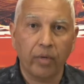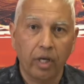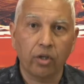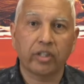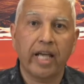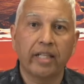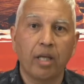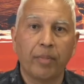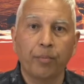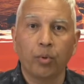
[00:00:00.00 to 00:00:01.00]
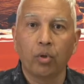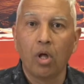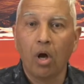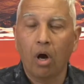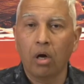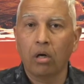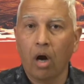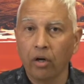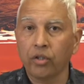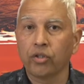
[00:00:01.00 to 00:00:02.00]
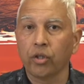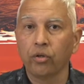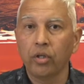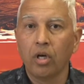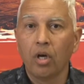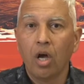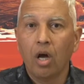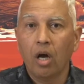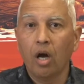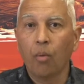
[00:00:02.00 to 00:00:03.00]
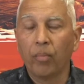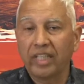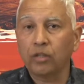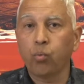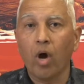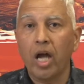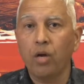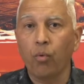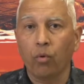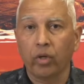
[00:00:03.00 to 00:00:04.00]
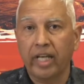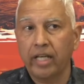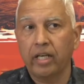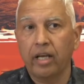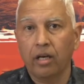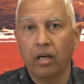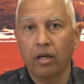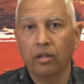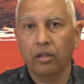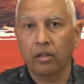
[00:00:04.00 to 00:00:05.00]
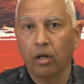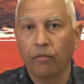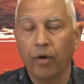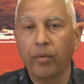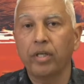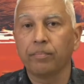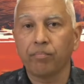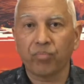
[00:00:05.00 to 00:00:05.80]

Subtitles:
We understand that people are concerned, but that's why we're taking a very